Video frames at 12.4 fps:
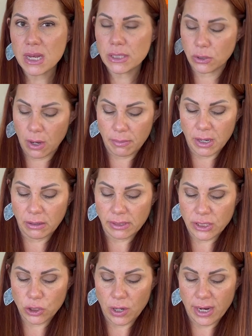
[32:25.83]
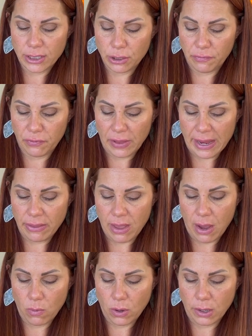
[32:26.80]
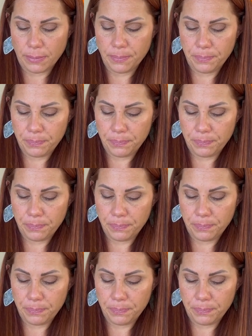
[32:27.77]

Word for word: So I'm going to at least try a souffle in that one.